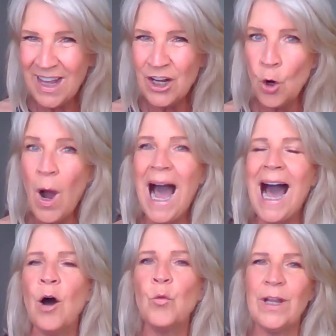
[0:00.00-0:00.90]
you know,
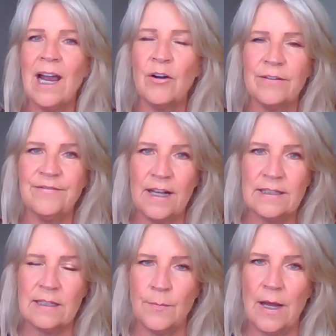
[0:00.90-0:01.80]
how we are
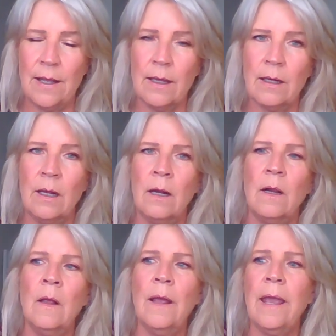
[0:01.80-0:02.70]
affected by it.
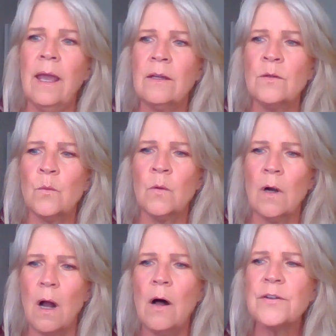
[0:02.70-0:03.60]
And
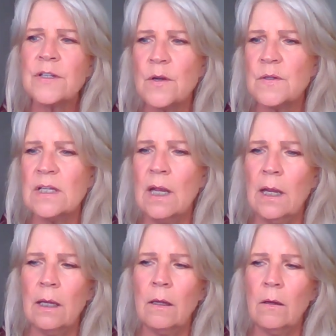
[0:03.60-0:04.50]
we're also
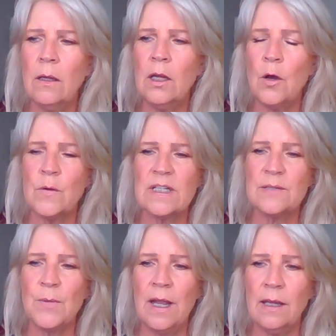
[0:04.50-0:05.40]
seeing, you know, a
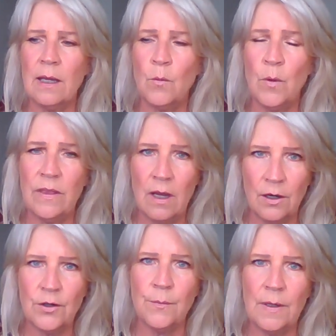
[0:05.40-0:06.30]
spike with
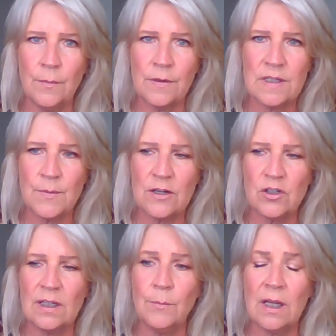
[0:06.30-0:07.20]
younger people,
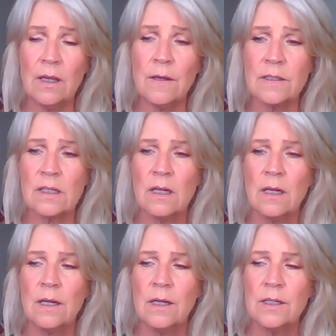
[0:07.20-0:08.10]
especially because
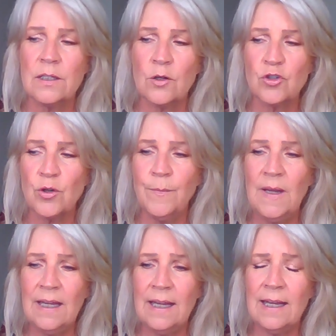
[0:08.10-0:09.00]
social
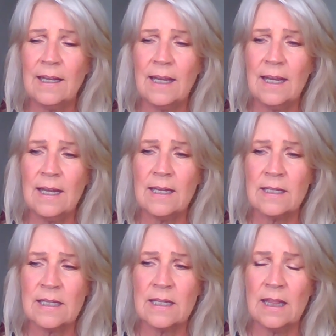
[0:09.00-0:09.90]
media
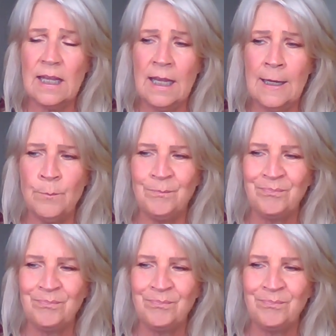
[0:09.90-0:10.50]
is the